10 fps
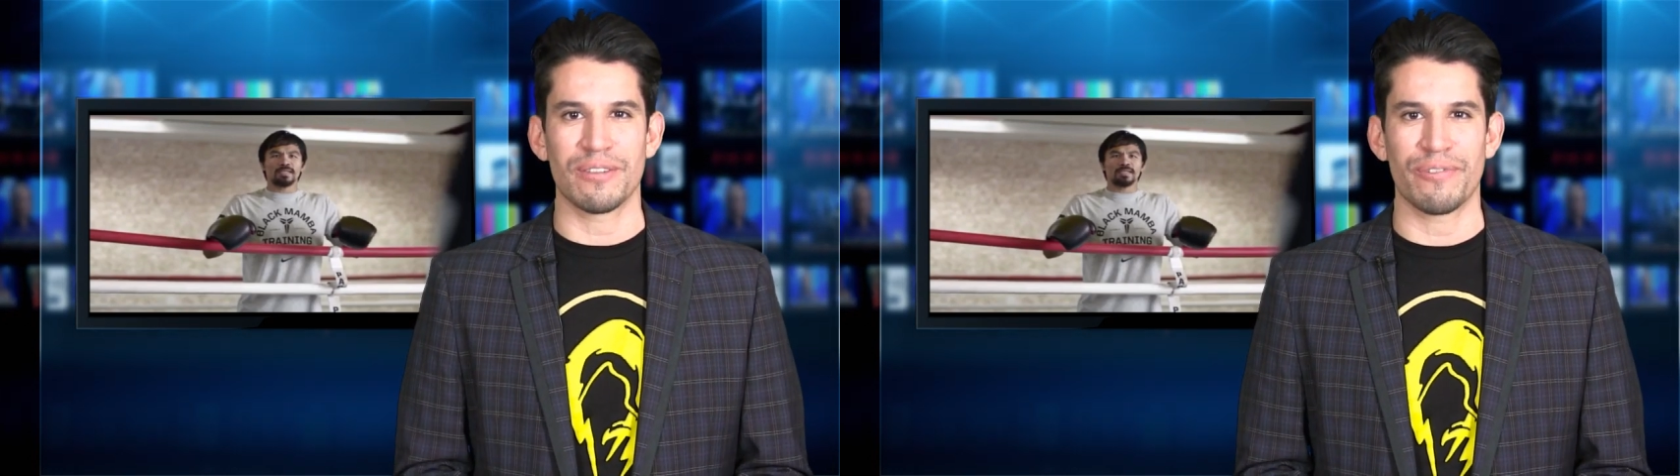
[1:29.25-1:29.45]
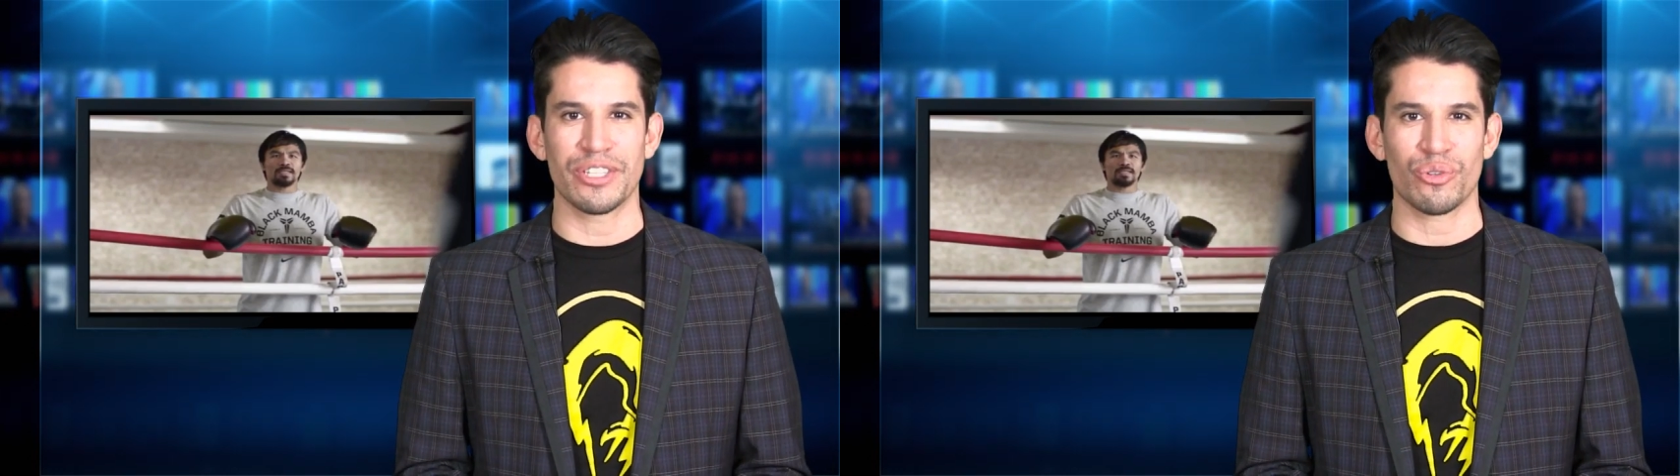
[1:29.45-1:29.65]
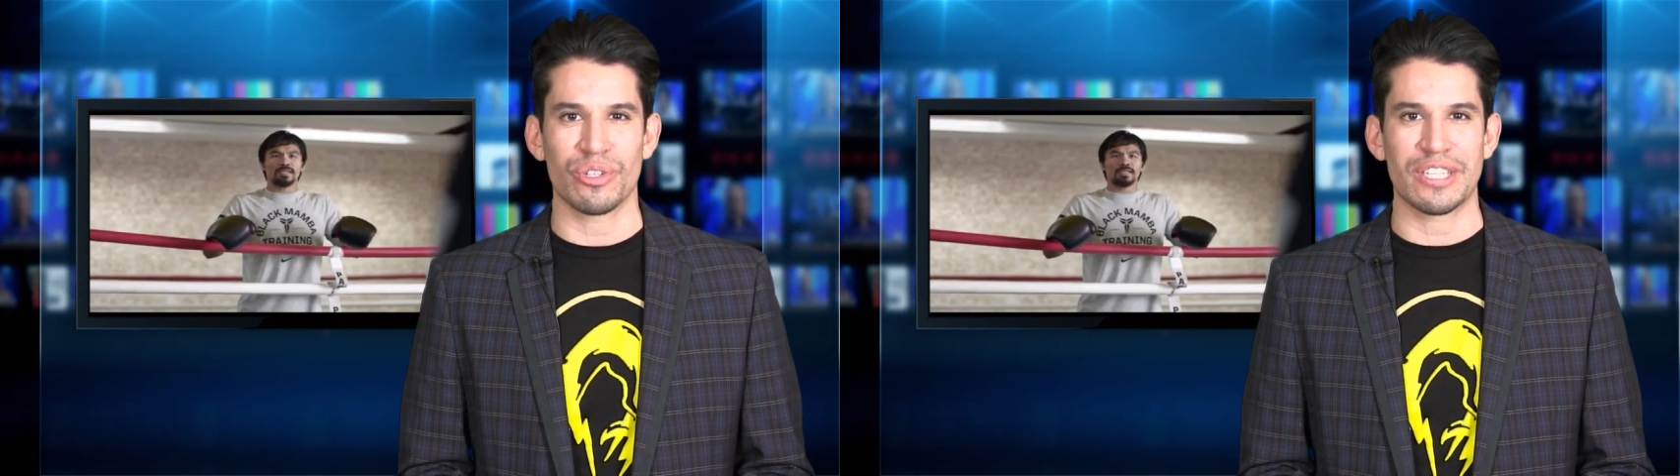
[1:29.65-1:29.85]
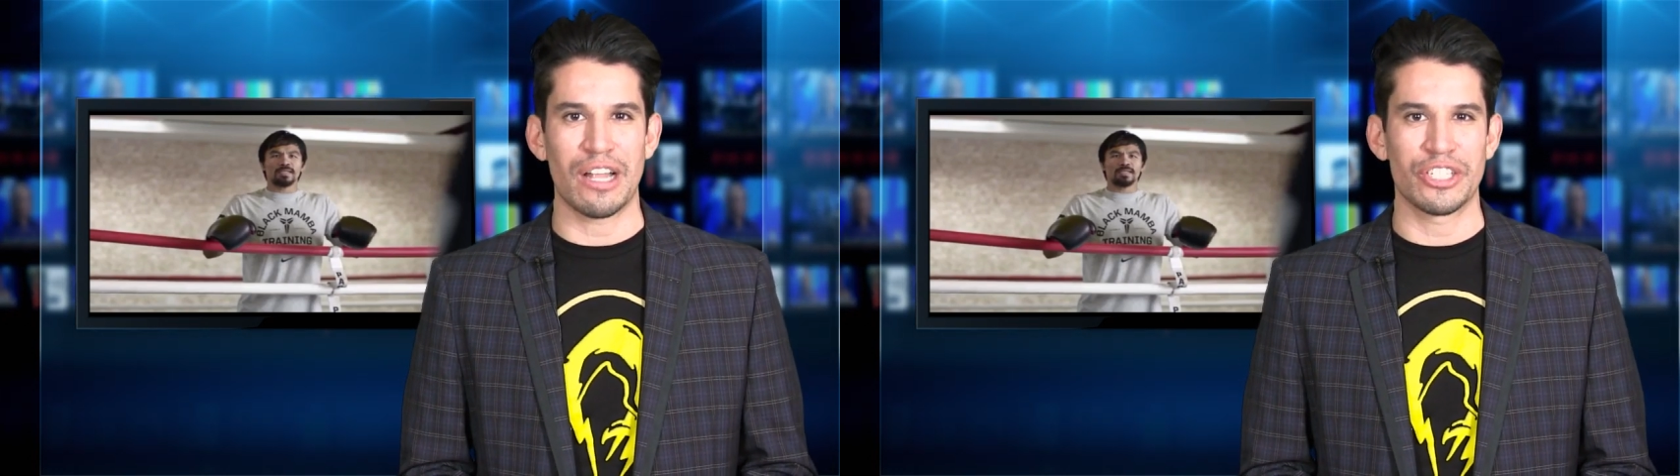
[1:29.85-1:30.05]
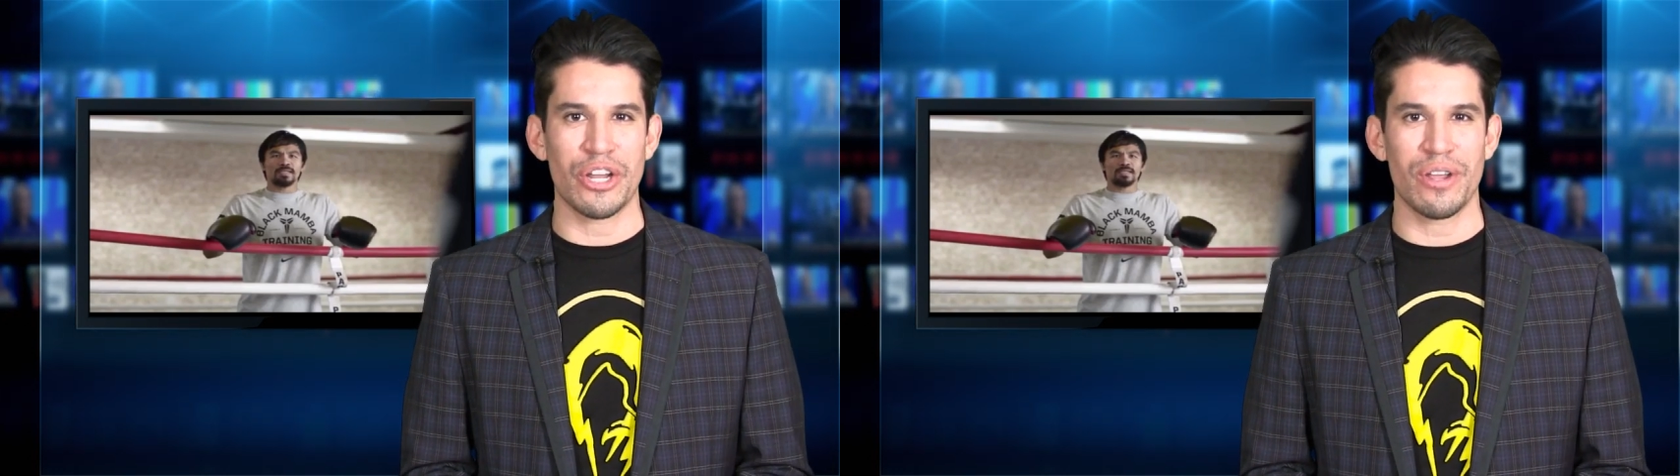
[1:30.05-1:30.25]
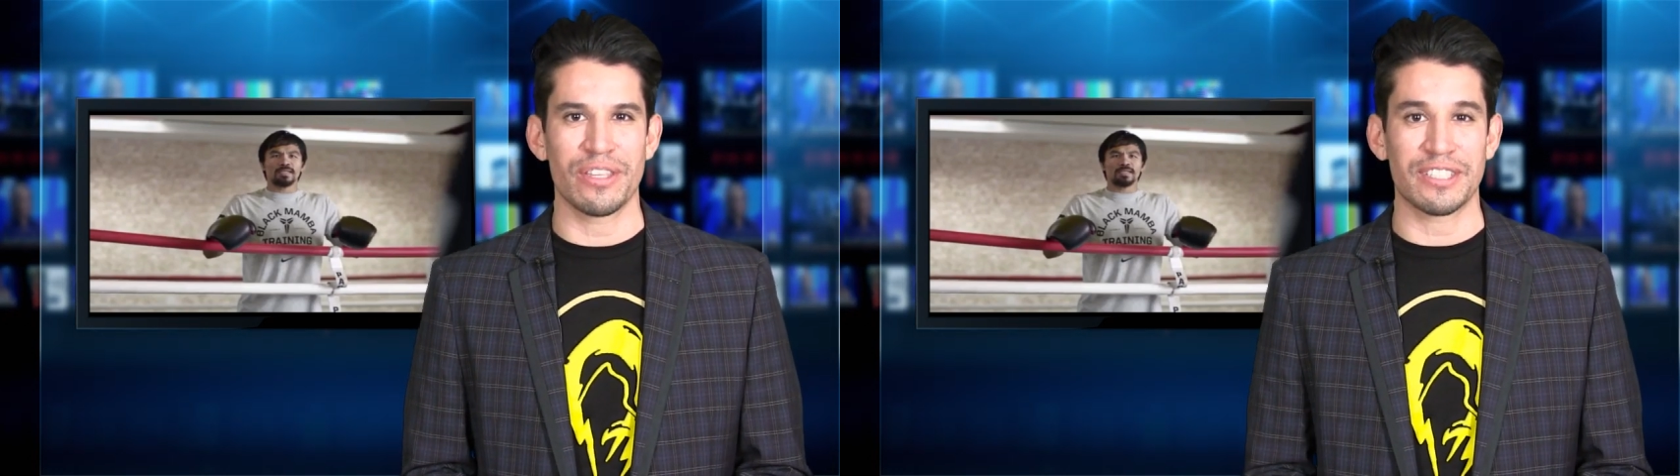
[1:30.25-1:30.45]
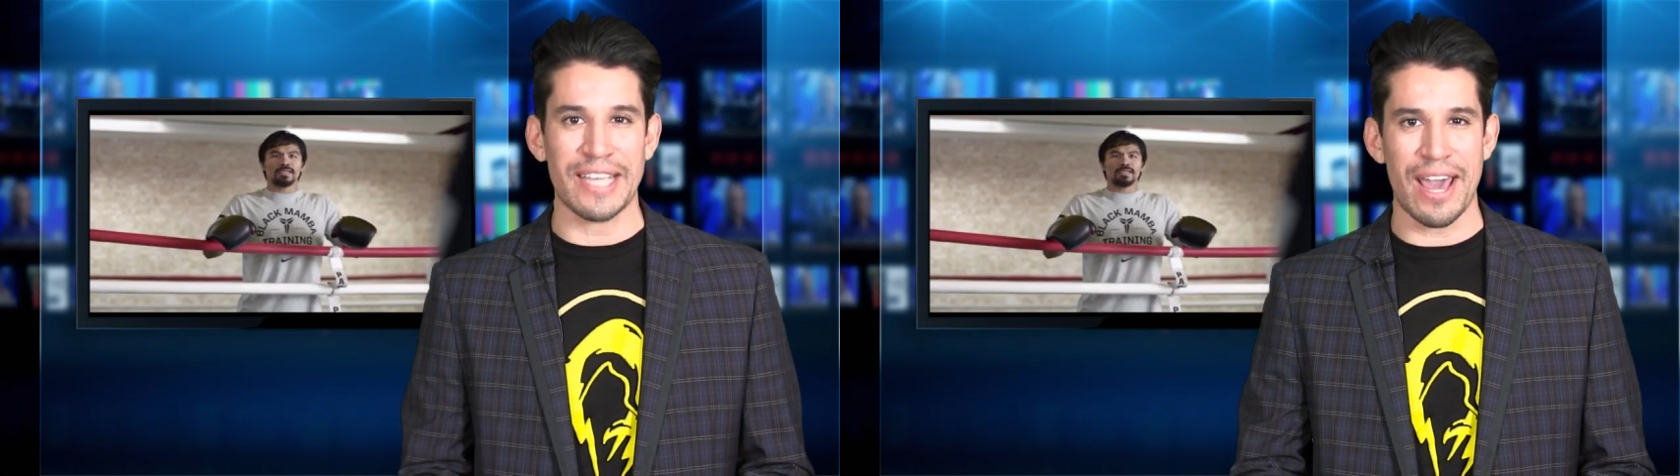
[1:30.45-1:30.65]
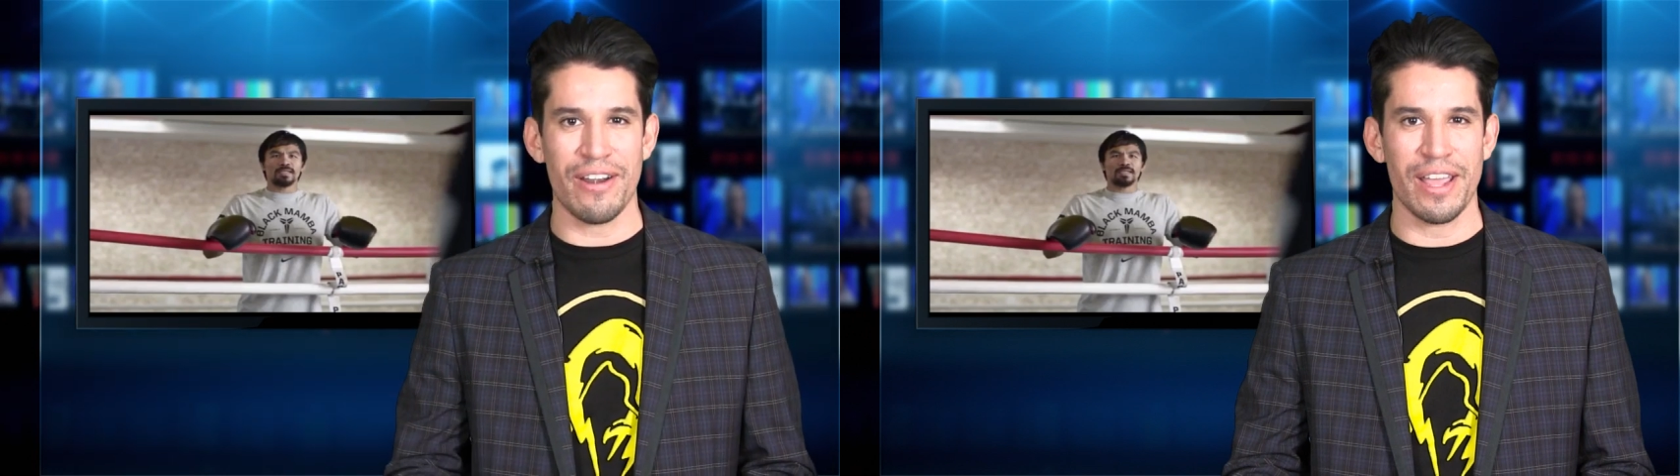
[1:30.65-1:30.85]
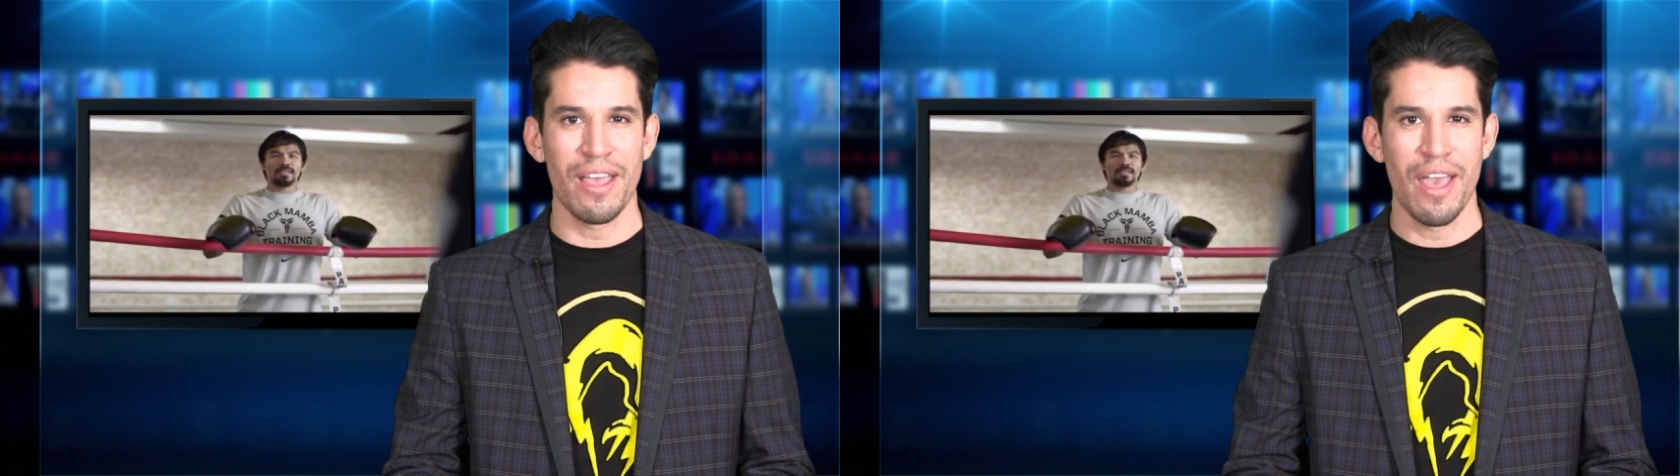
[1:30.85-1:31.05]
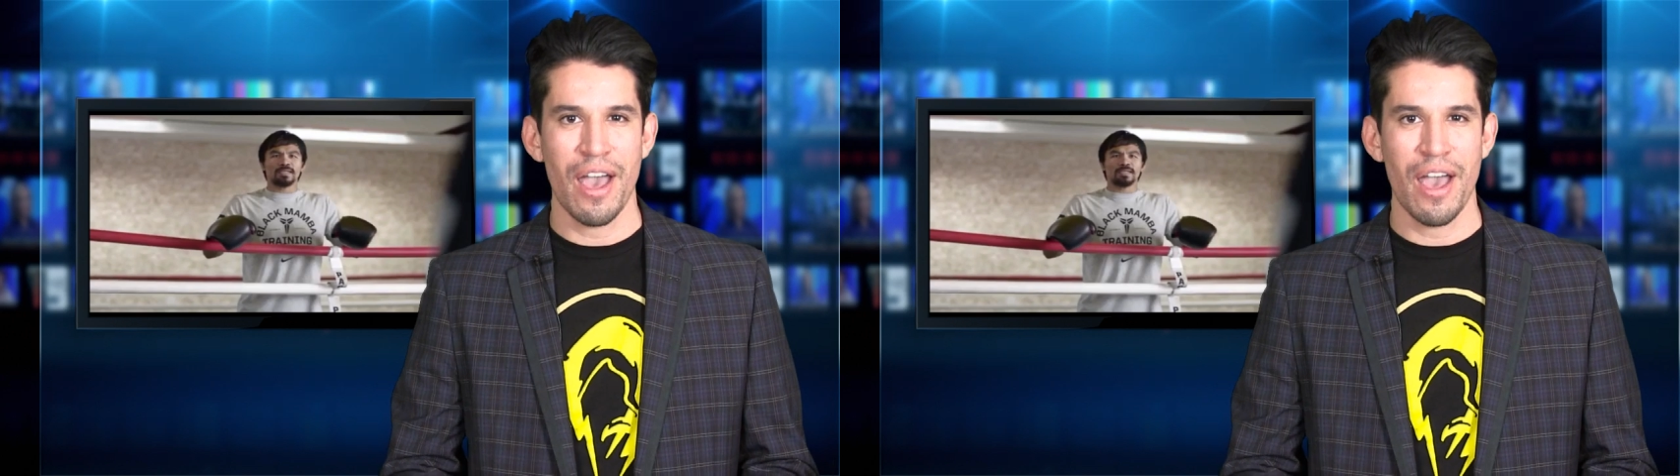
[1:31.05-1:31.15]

to face Chris Algieri this Saturday